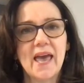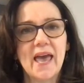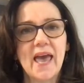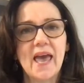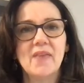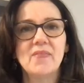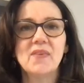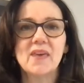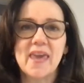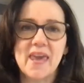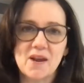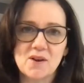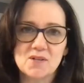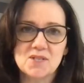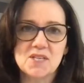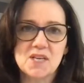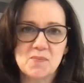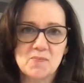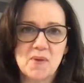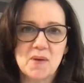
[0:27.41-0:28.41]
and the care
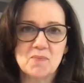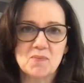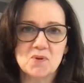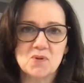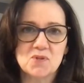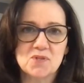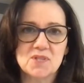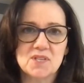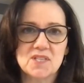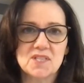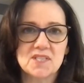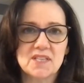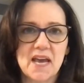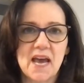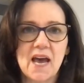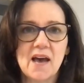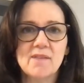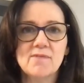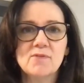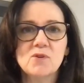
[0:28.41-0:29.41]
team members, the
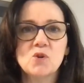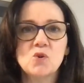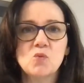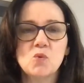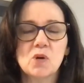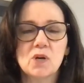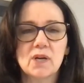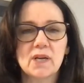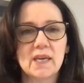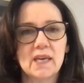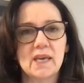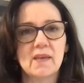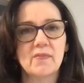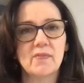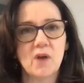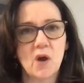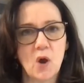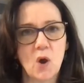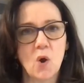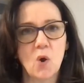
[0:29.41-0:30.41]
staff who work in the
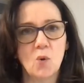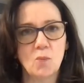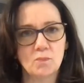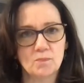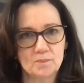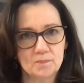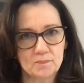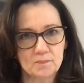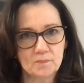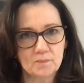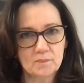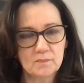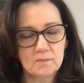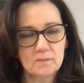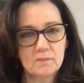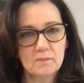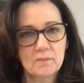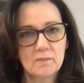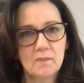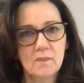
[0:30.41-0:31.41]
home.
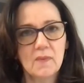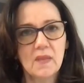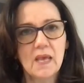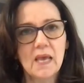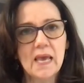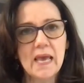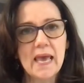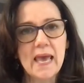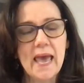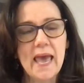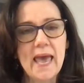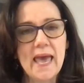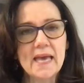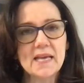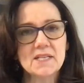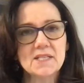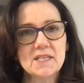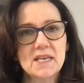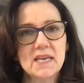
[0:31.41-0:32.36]
And